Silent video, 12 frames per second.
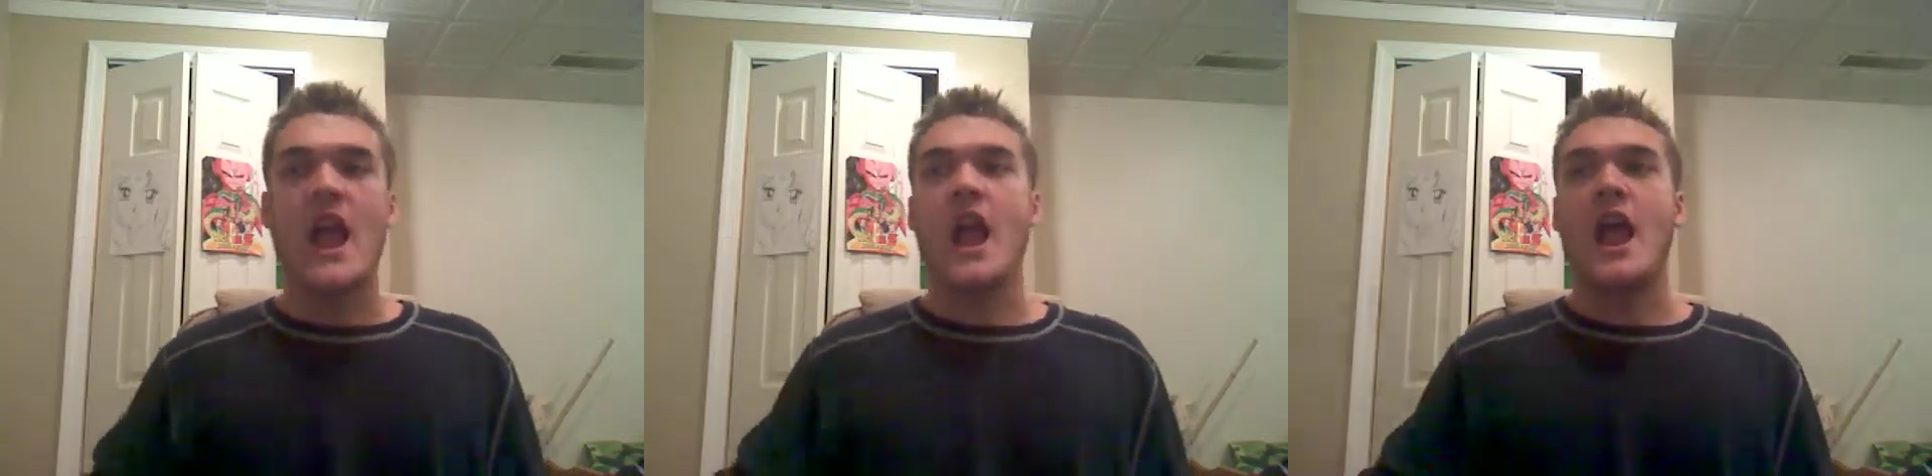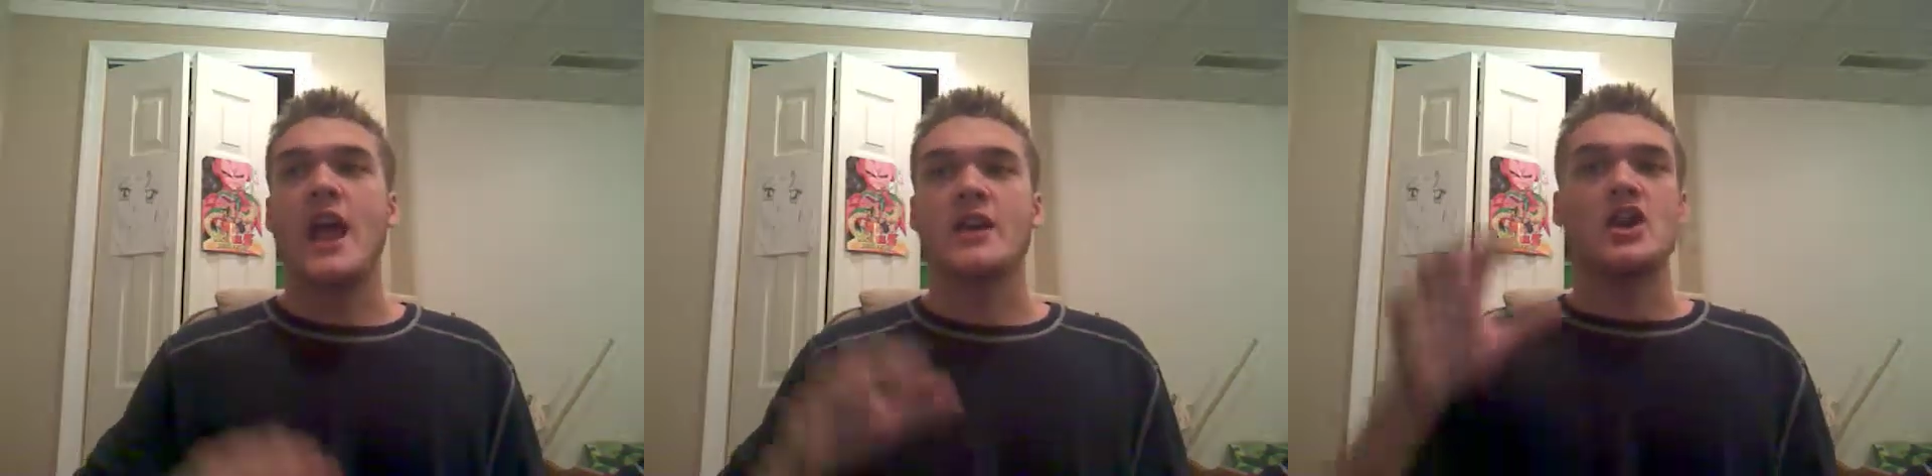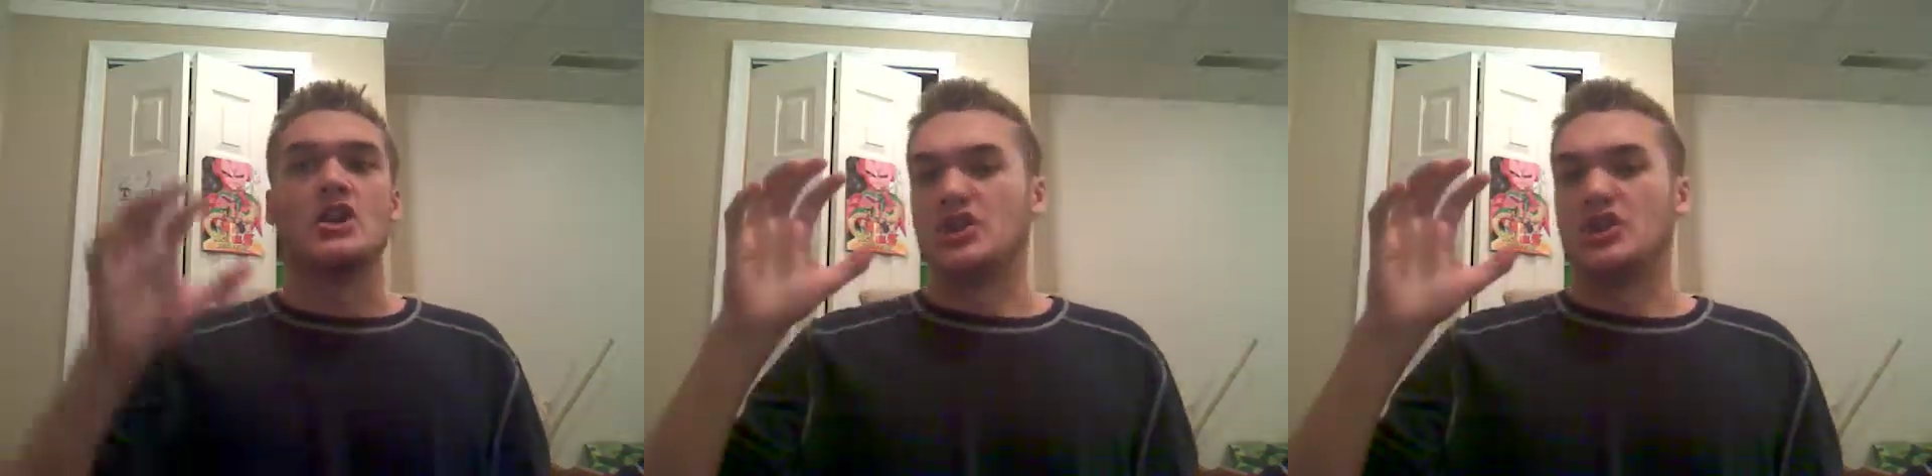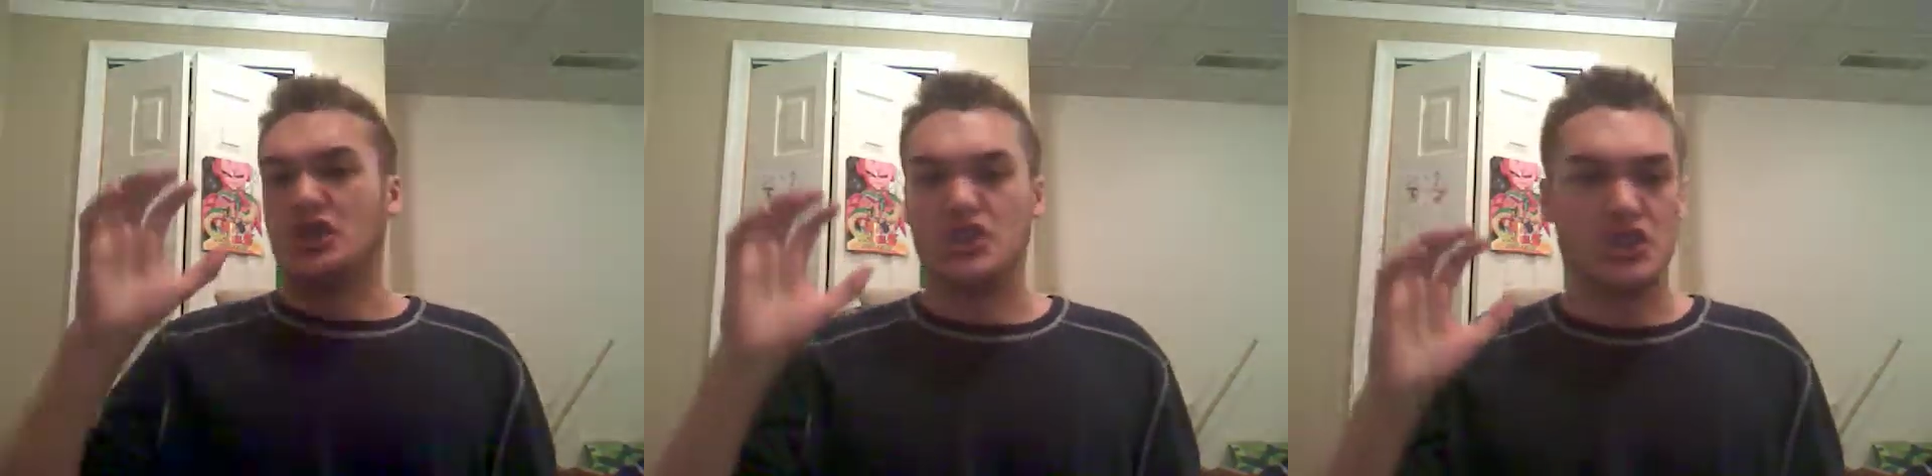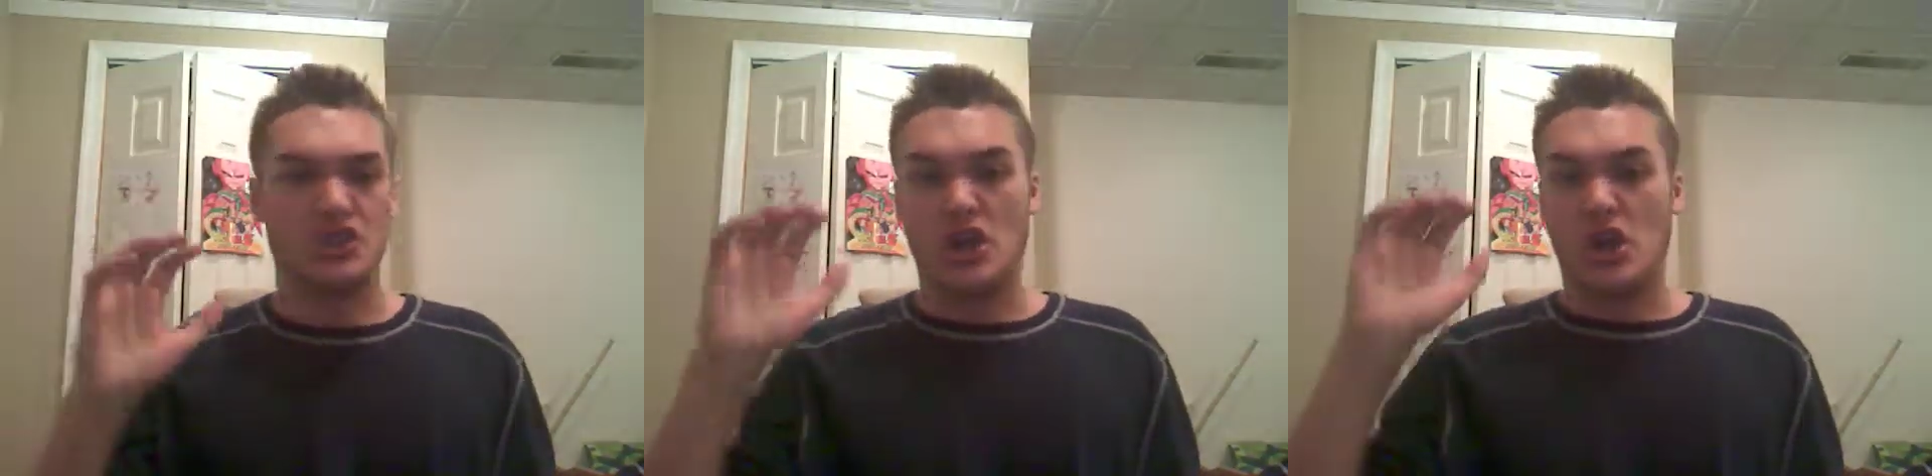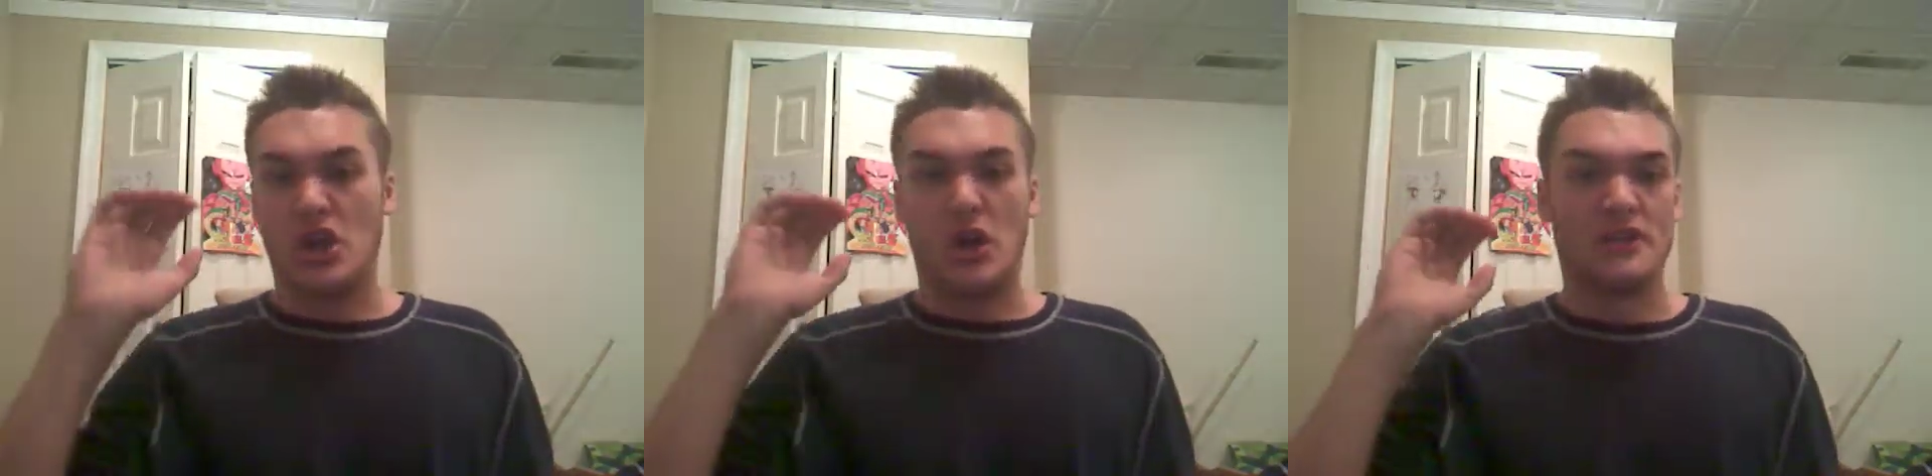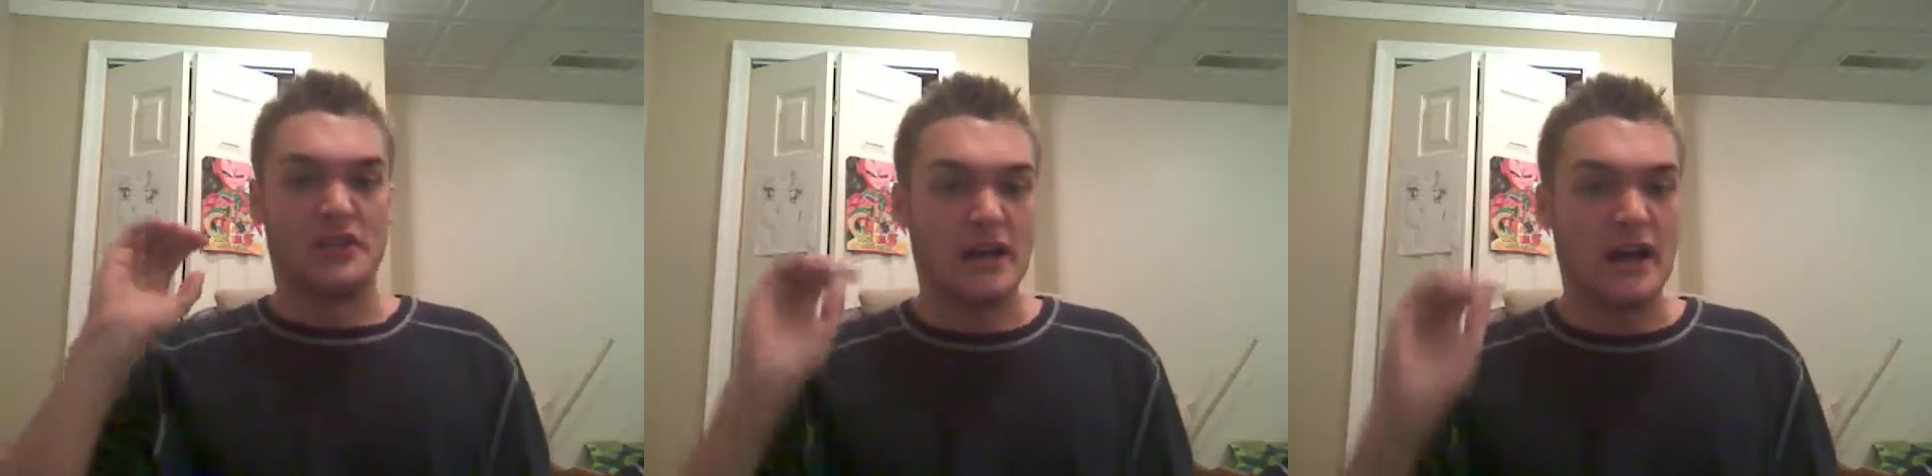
and she just is a